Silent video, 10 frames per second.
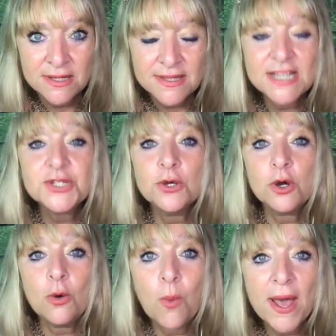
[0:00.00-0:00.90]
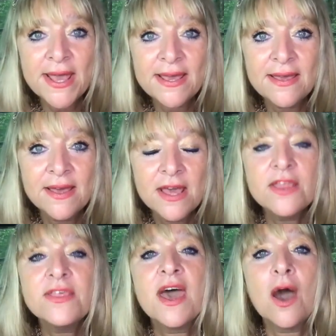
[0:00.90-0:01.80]
They took away
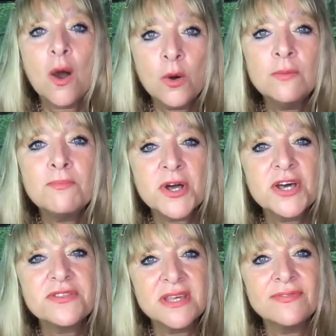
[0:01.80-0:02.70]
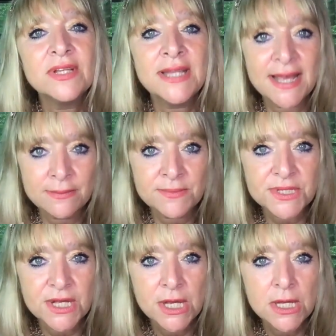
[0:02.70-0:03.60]
their own birth-given
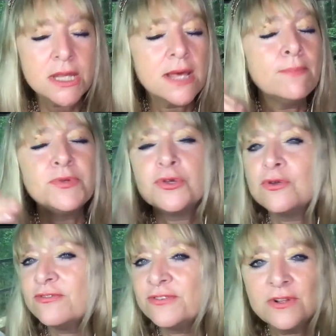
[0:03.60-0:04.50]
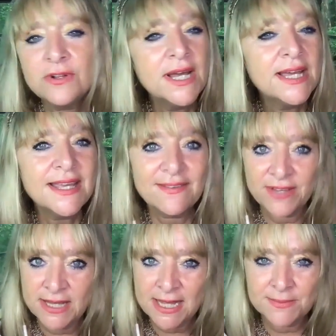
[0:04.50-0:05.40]
names, their beautiful
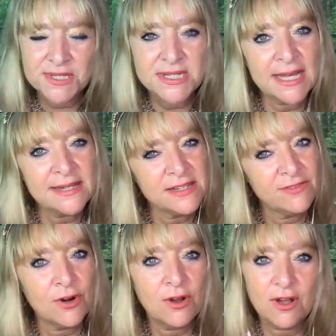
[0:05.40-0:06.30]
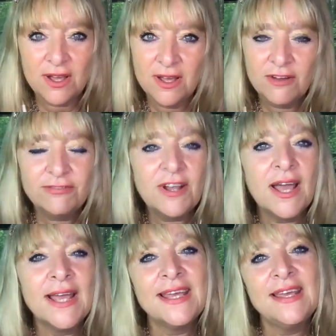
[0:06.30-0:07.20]
given names, Standing Rock,
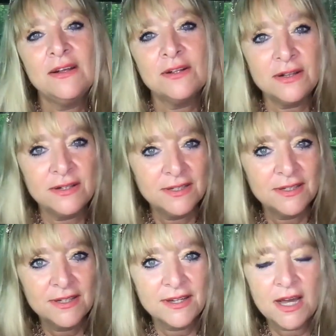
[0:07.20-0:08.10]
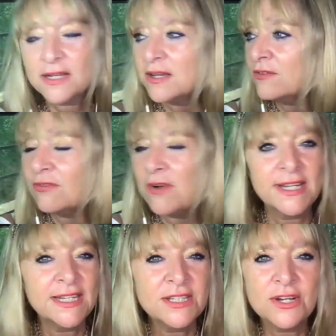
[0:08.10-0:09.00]
Flying Eagle,
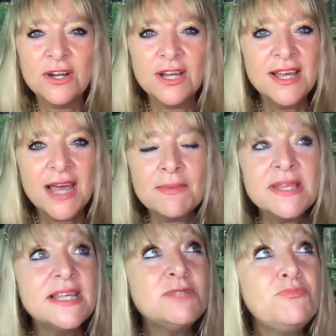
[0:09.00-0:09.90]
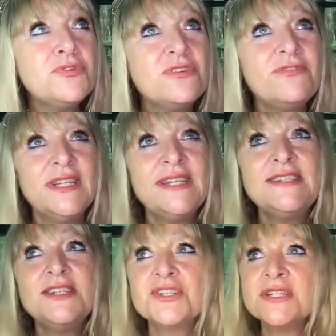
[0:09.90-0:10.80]
Running Dog. I mean, these beautiful
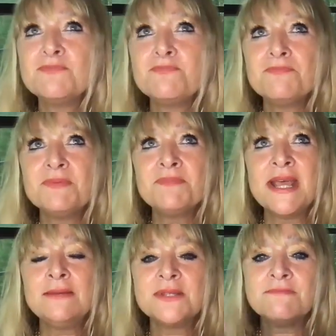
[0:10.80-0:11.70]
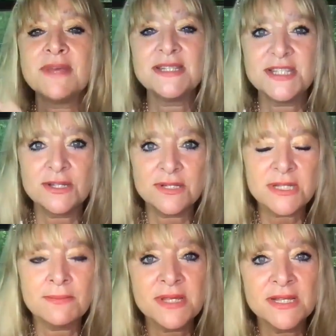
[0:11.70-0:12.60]
indigenous names that meant
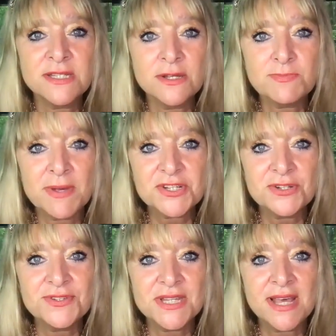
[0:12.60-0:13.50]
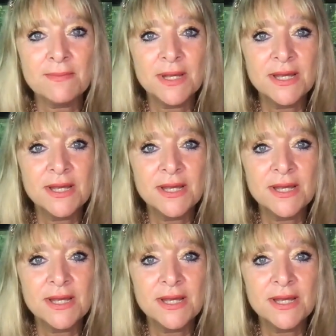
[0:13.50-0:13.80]
something so special to them.